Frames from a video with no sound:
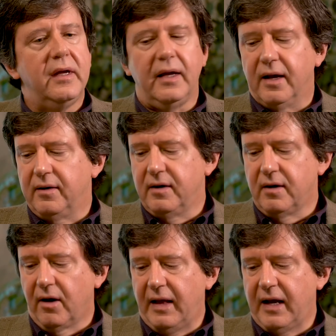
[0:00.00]
Yeah,
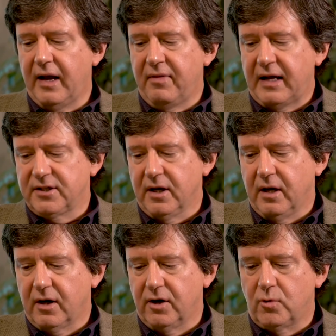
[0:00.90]
no, that's
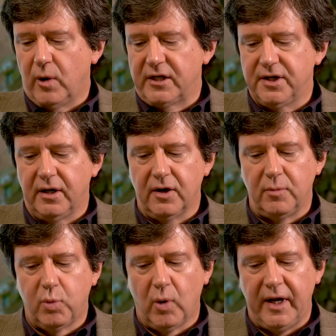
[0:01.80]
a good question, a
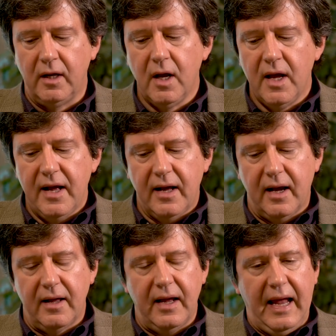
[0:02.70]
good point.
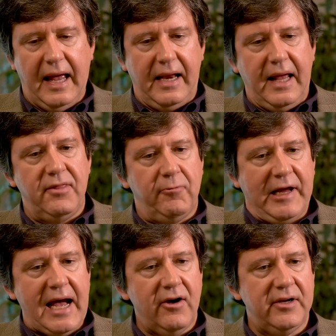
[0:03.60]
And the
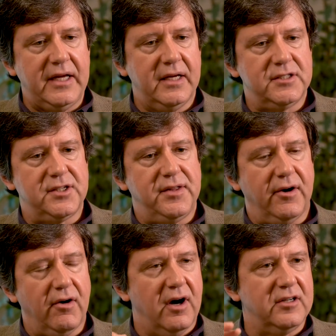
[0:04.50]
reality is
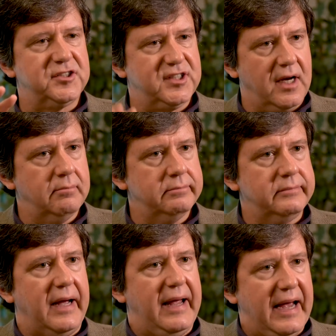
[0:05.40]
there are
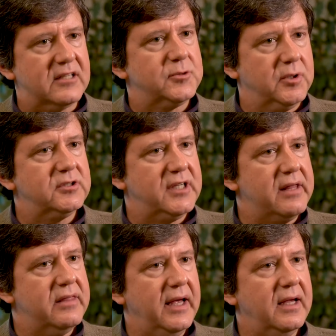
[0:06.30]
some experts,
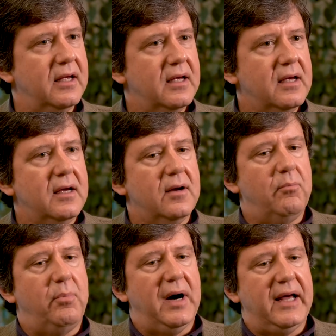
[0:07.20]
I think,
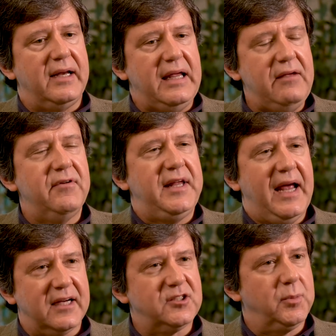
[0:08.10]
but even
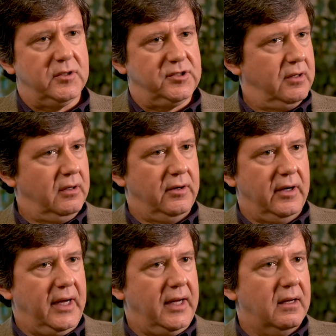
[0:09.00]
the experts are
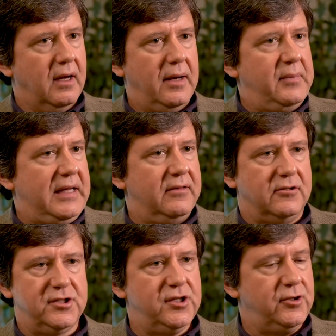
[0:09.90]
learning. I mean,
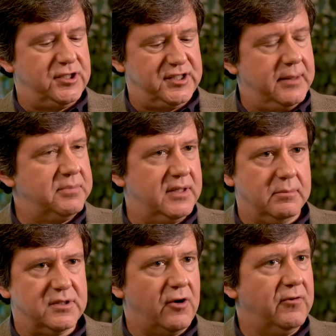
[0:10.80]
there's new
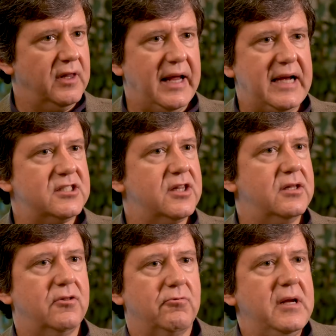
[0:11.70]
symptoms. Over the last
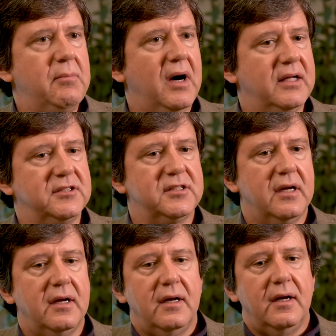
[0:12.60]
3 months,